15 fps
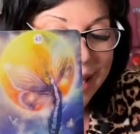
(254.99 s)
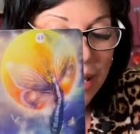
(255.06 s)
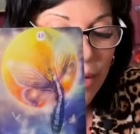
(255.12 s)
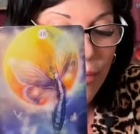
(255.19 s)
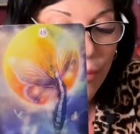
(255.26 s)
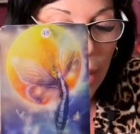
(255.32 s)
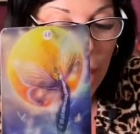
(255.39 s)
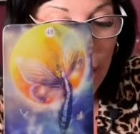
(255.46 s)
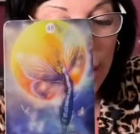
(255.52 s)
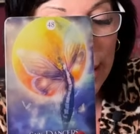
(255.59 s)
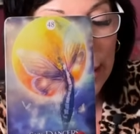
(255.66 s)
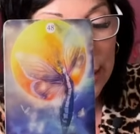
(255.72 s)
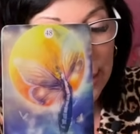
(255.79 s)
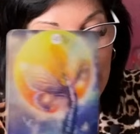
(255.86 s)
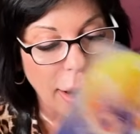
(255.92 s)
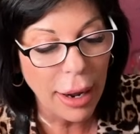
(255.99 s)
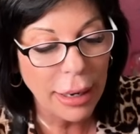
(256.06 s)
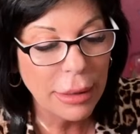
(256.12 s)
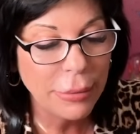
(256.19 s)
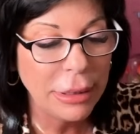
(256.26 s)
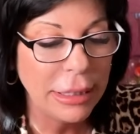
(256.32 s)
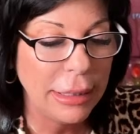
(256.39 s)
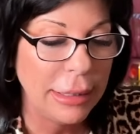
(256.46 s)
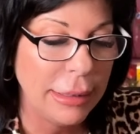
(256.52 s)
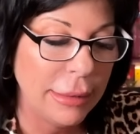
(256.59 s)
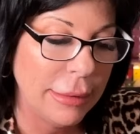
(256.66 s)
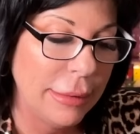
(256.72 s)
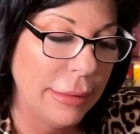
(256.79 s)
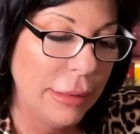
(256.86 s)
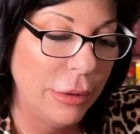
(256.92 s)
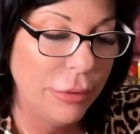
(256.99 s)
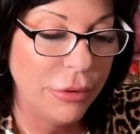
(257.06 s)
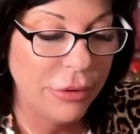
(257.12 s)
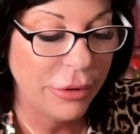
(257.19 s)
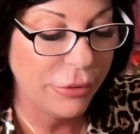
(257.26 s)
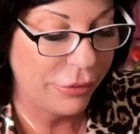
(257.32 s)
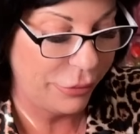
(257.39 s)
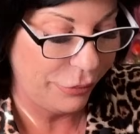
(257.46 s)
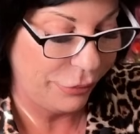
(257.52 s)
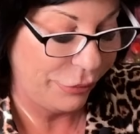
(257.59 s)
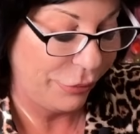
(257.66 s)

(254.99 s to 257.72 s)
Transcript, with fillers: in divine timing. And who's this?